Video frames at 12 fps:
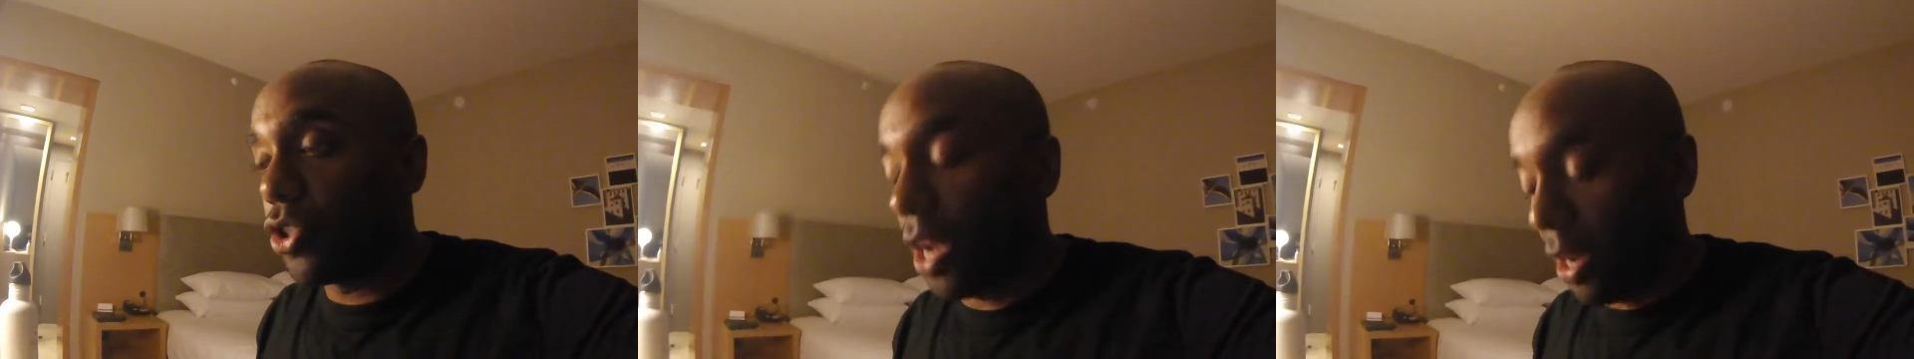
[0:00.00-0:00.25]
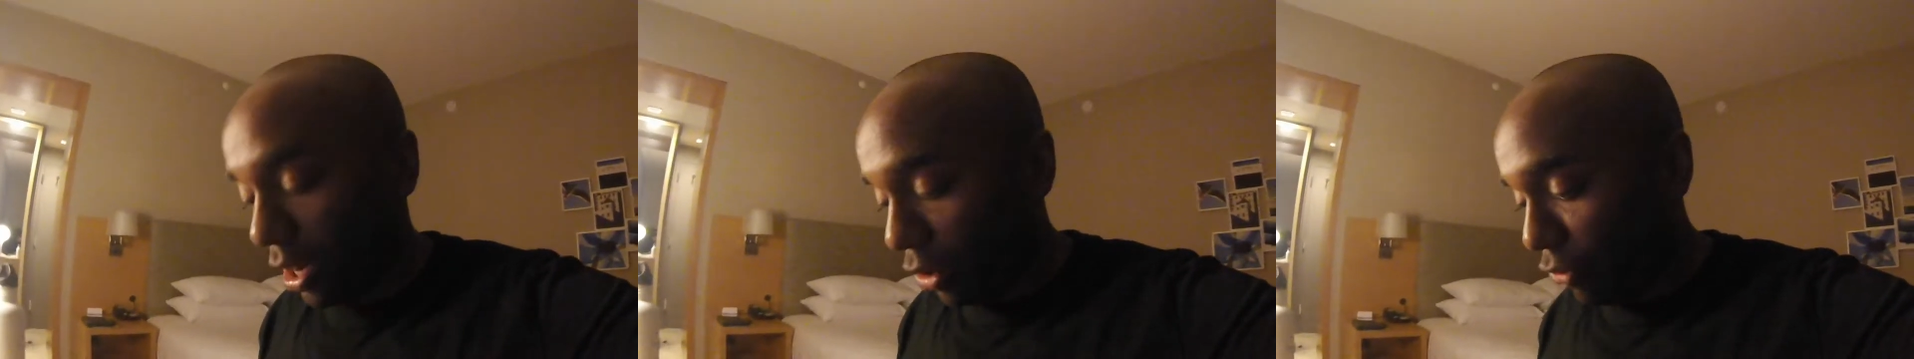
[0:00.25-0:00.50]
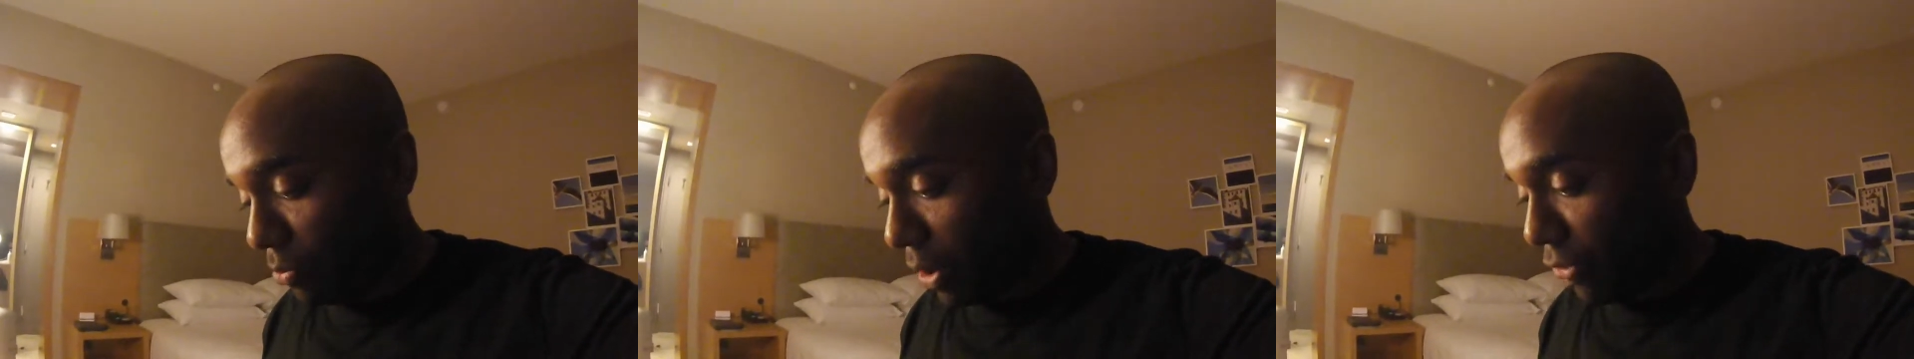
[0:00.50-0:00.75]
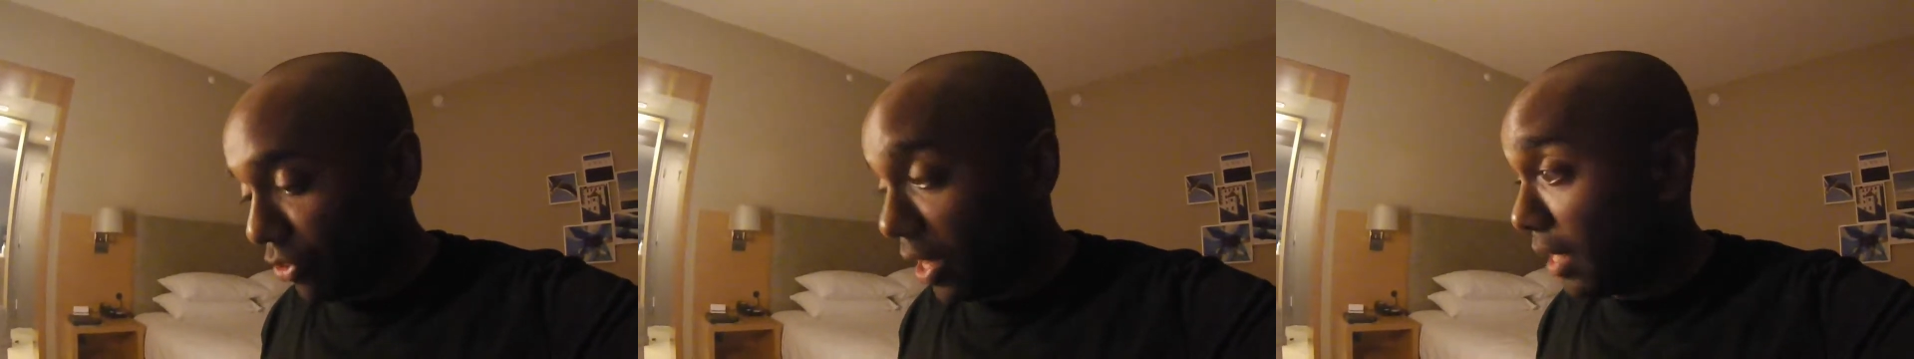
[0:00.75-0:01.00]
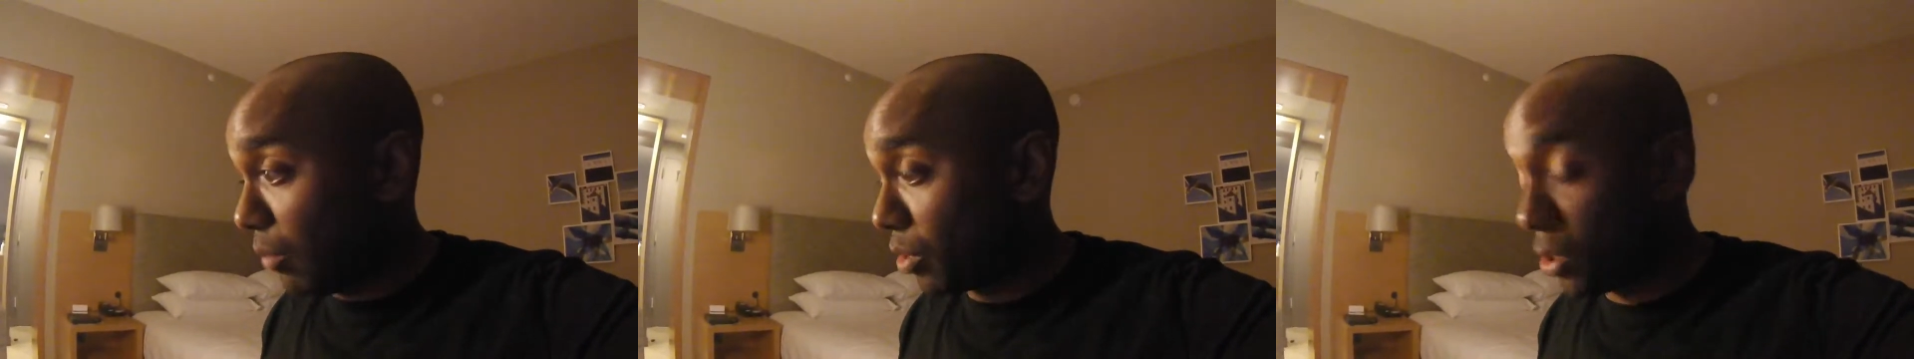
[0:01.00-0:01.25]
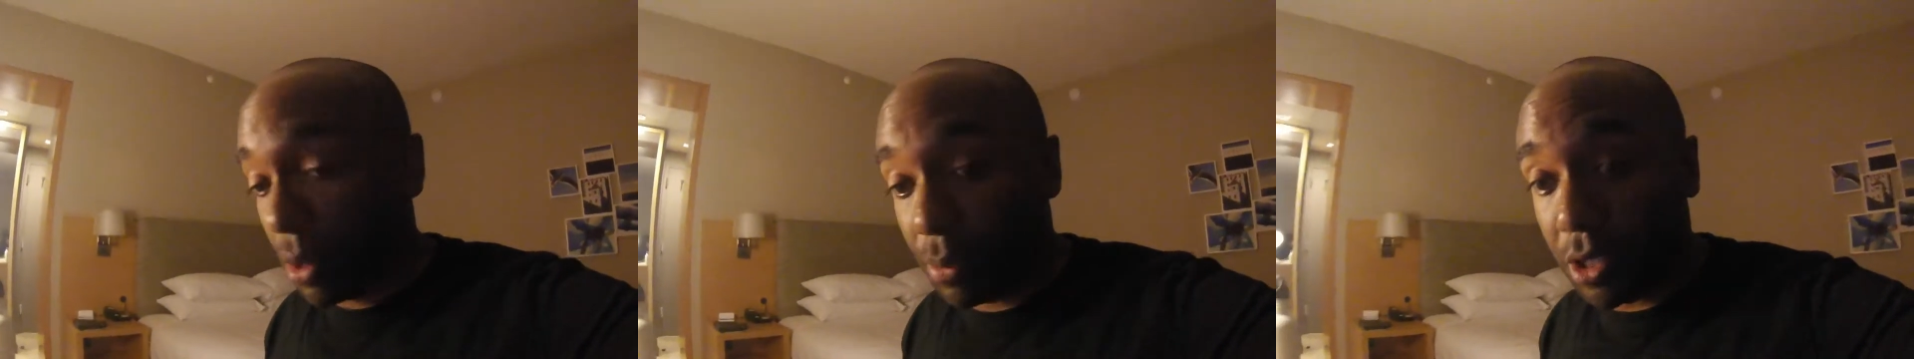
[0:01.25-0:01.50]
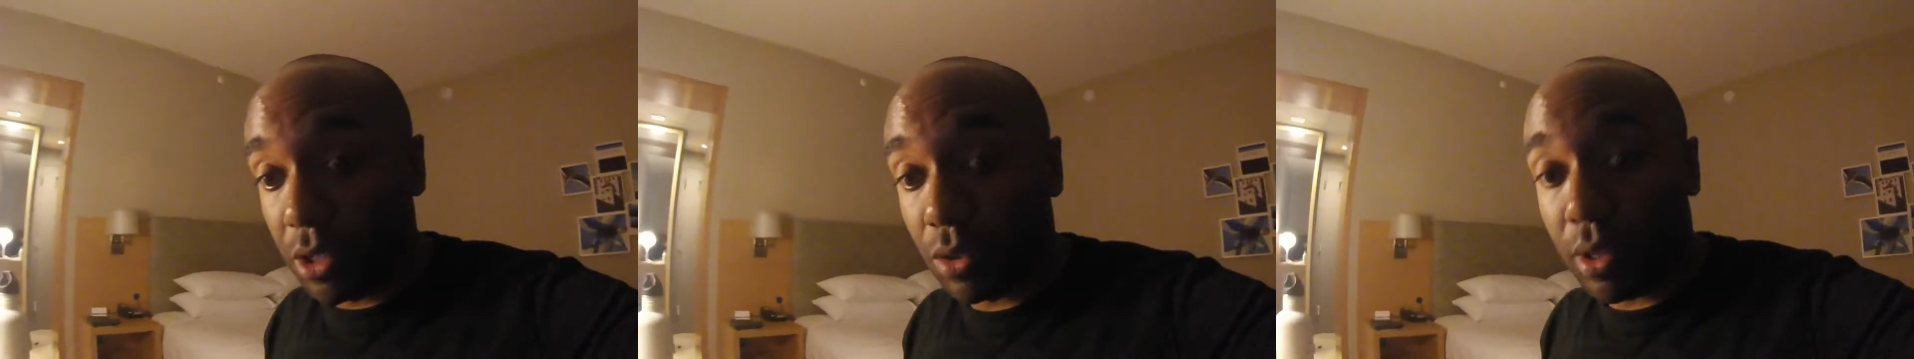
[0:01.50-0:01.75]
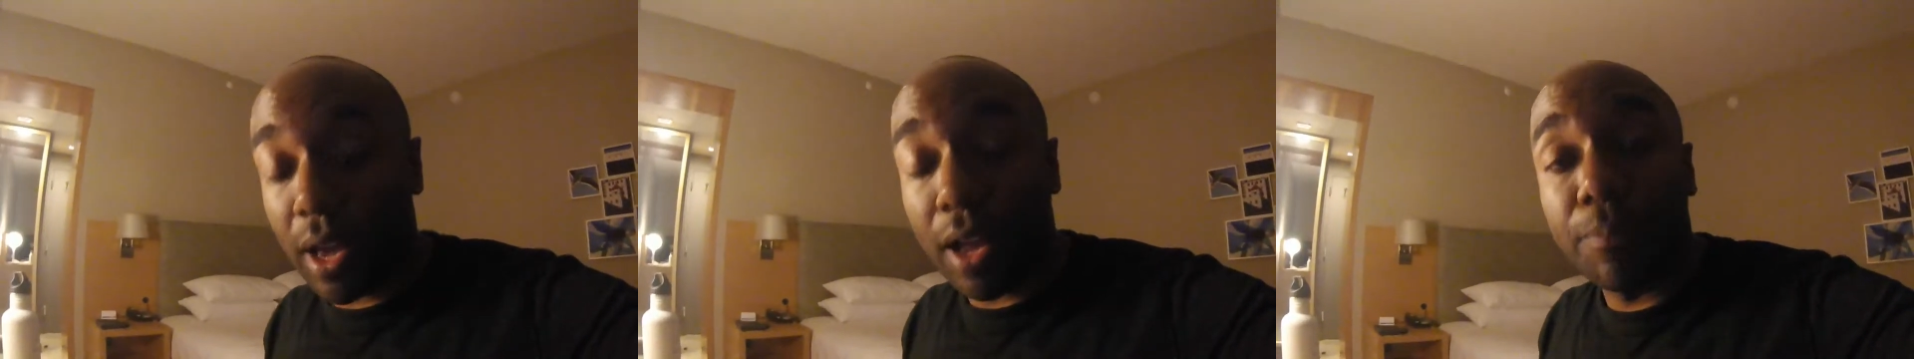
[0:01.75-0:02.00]
check in for my flight, so I'm gonna
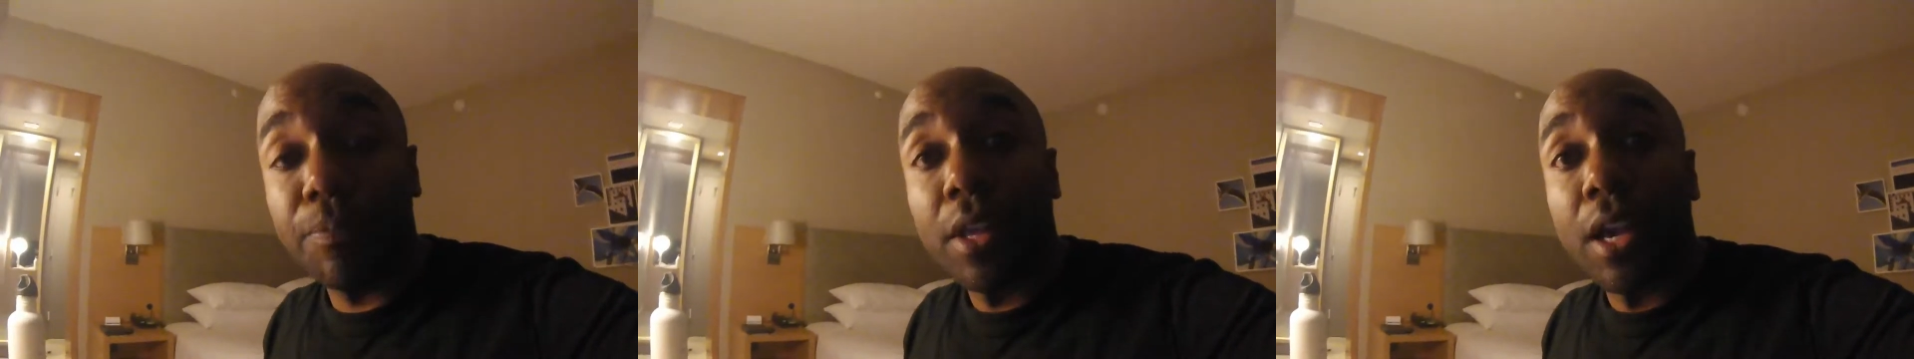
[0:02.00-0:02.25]
do that